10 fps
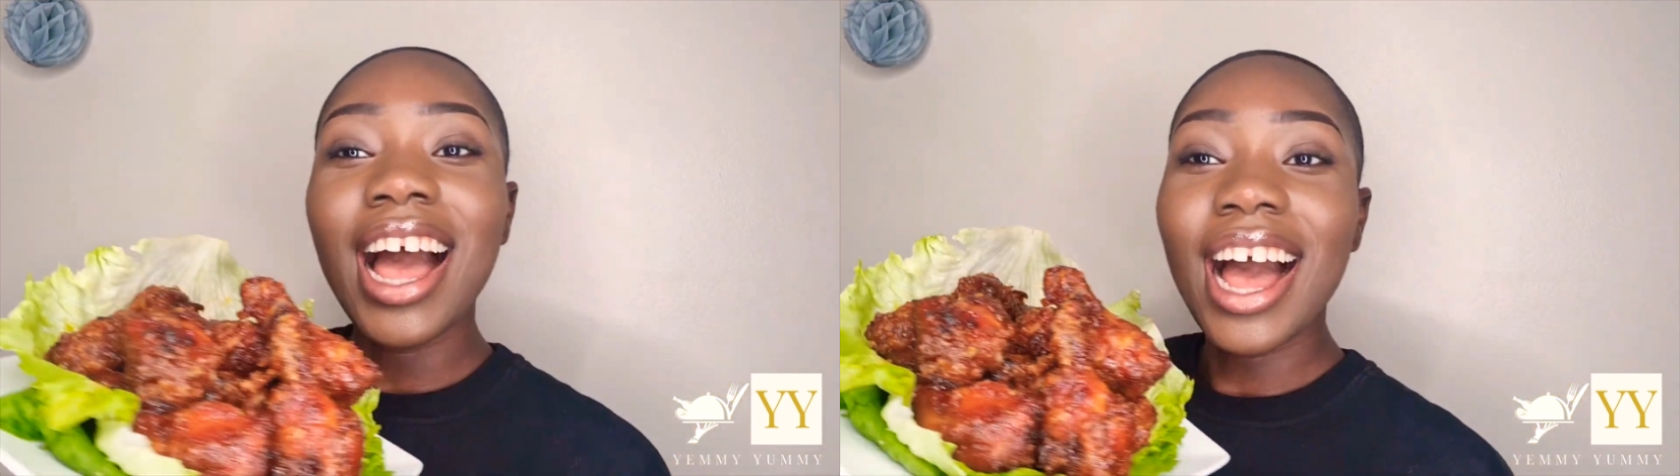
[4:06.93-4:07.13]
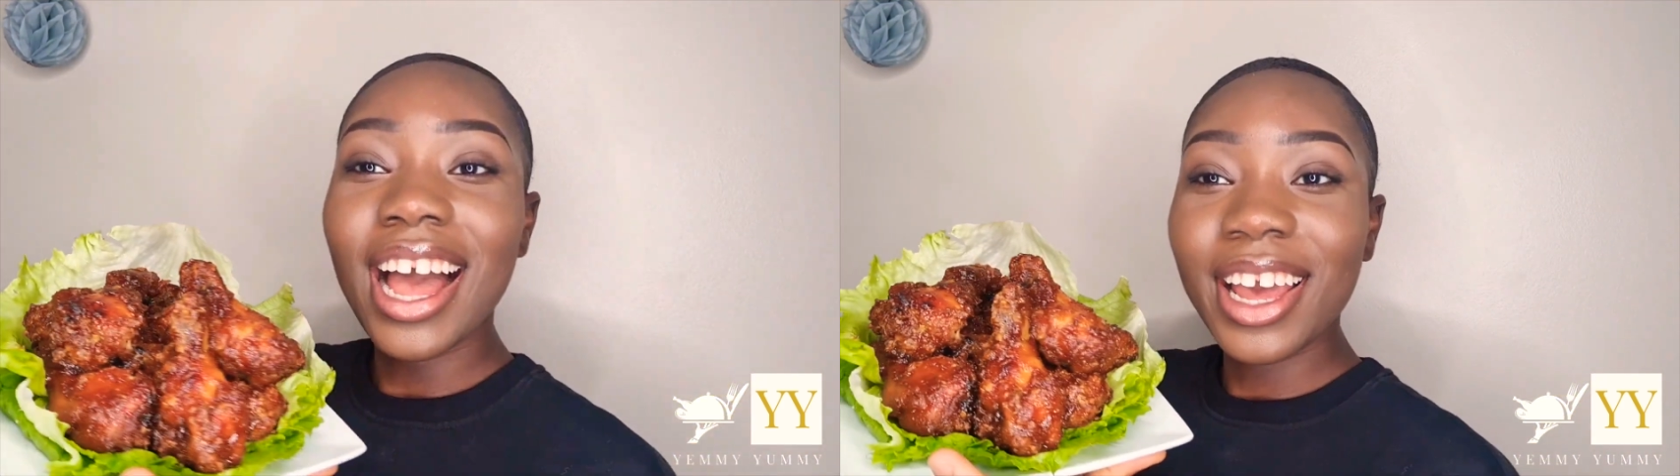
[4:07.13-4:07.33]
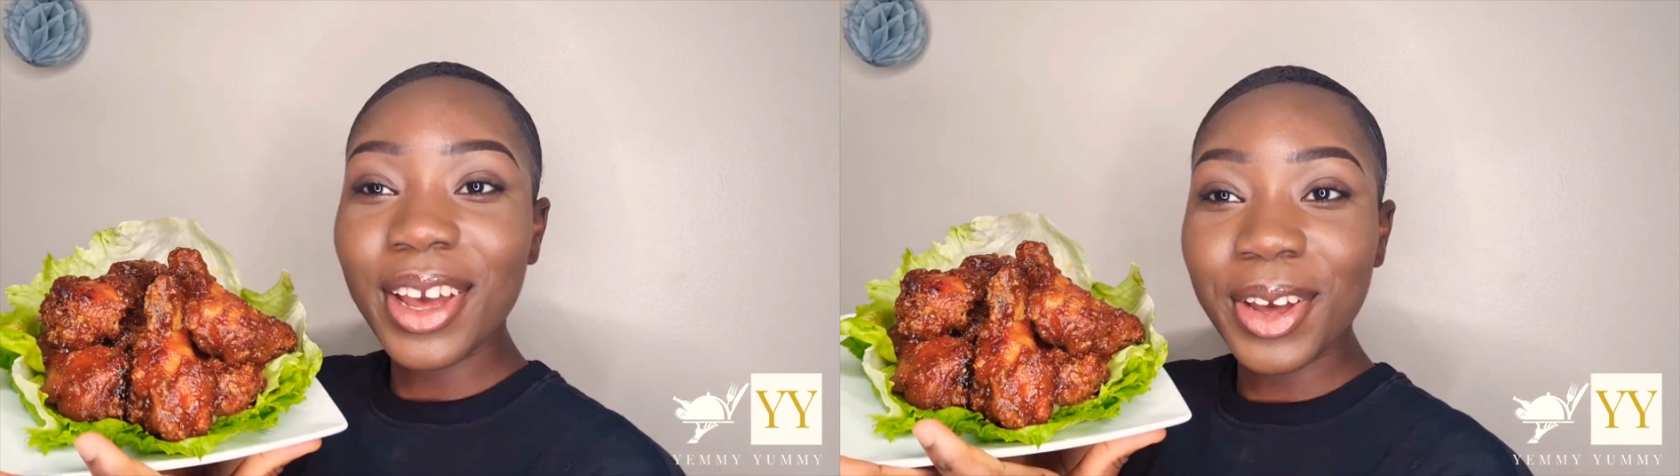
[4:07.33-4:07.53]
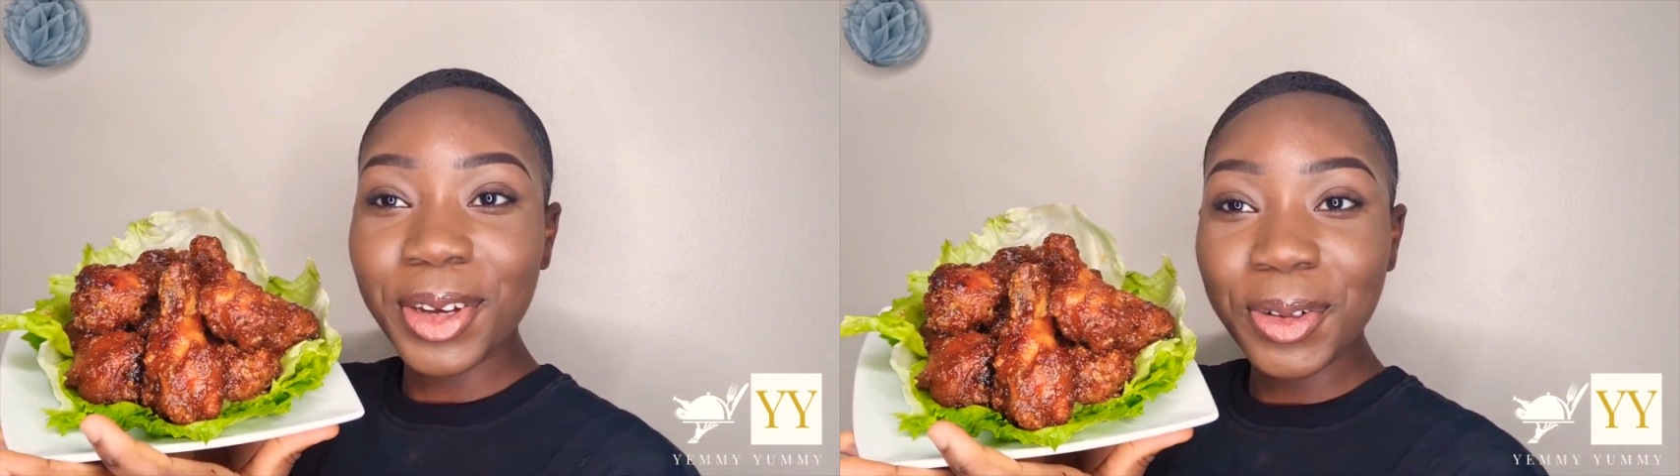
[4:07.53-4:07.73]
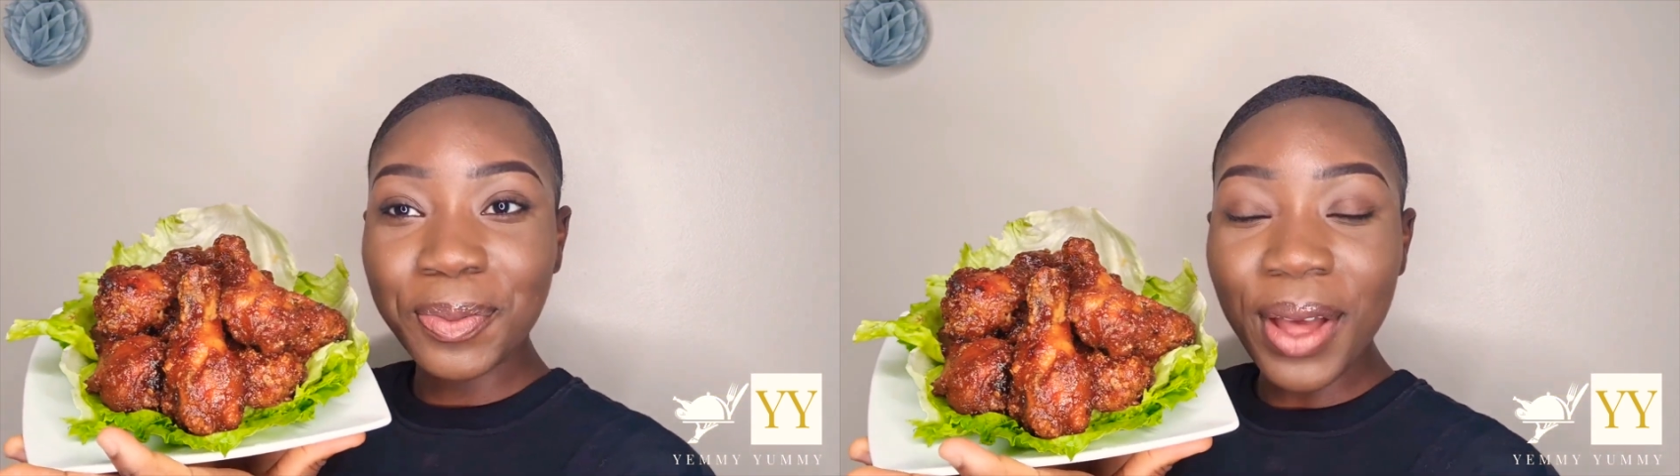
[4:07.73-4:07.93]
I
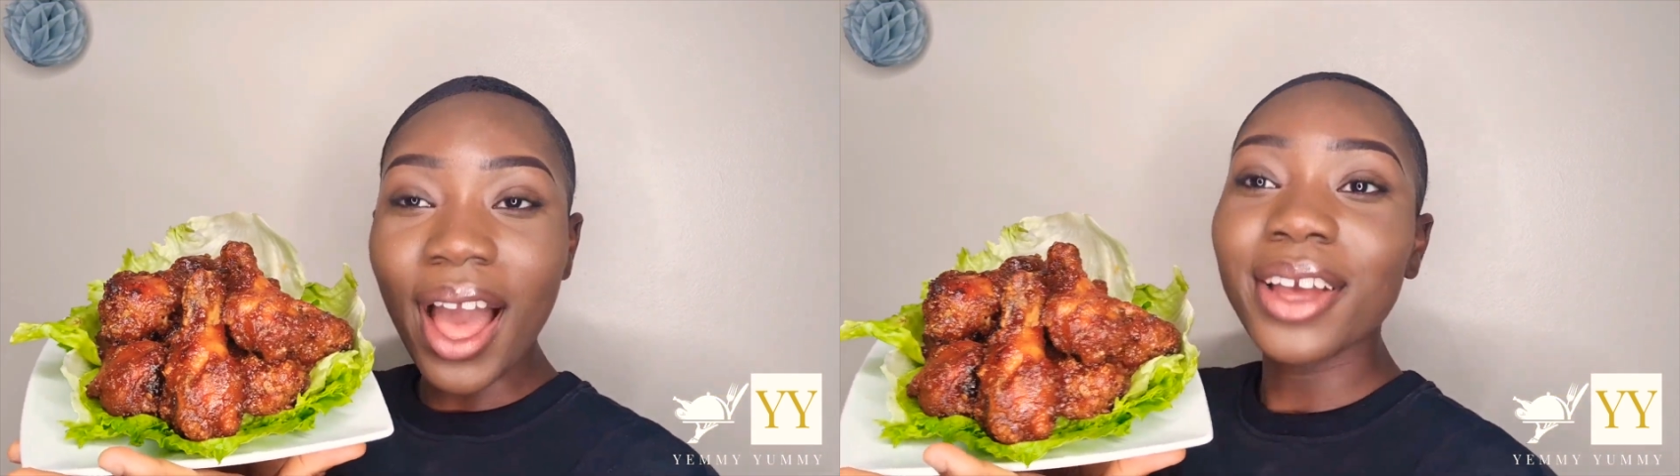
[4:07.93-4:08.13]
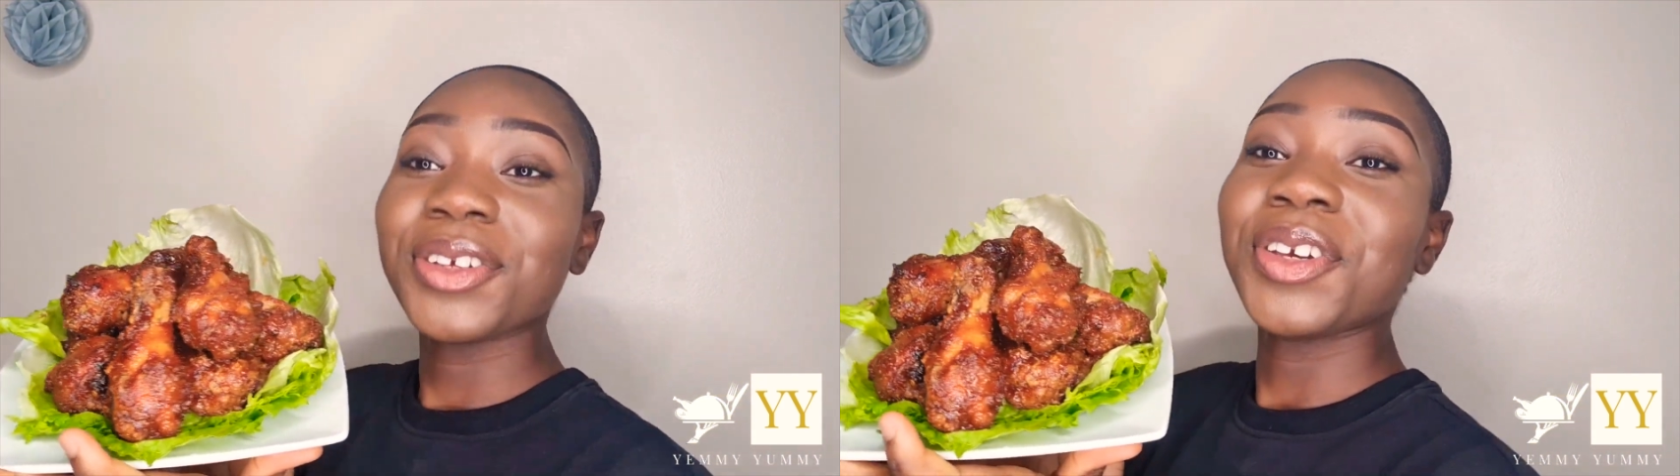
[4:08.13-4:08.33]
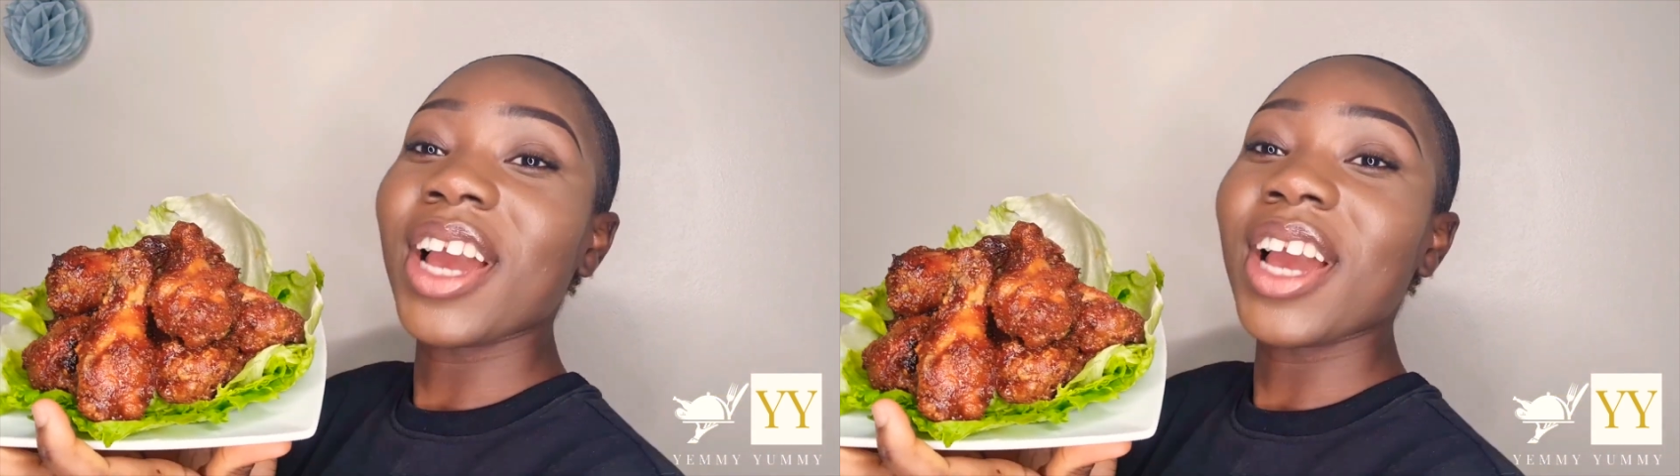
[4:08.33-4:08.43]
hope you